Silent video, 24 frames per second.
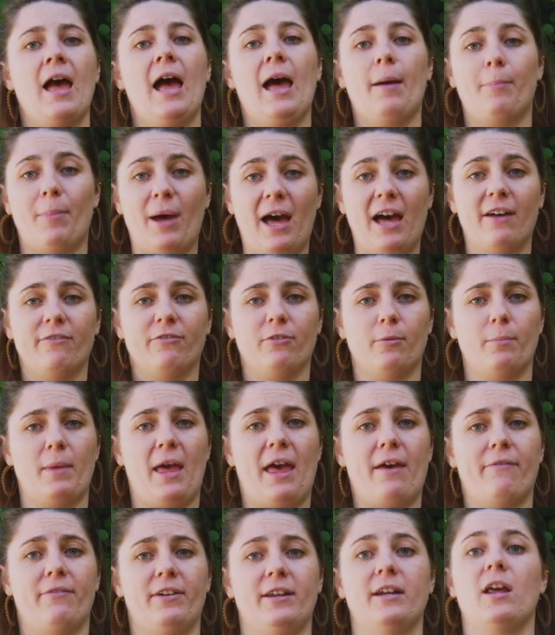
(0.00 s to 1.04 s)
Apart from
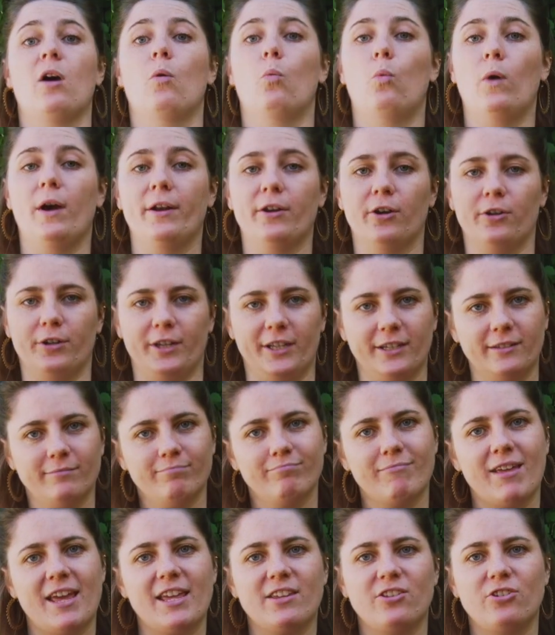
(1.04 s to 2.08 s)
having a 1 on it,
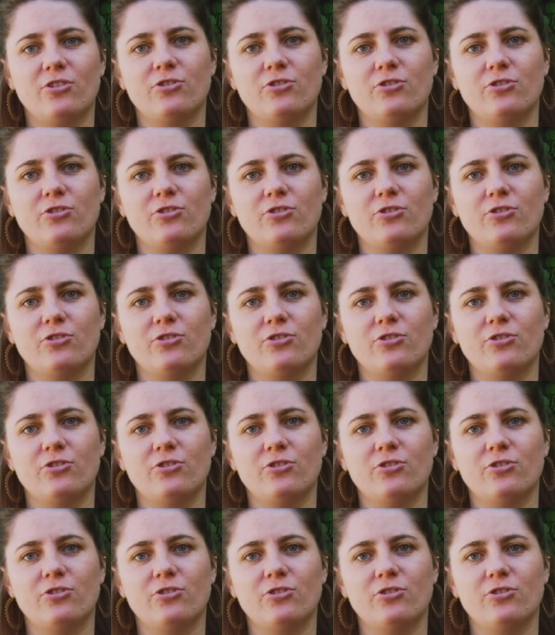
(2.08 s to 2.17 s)
it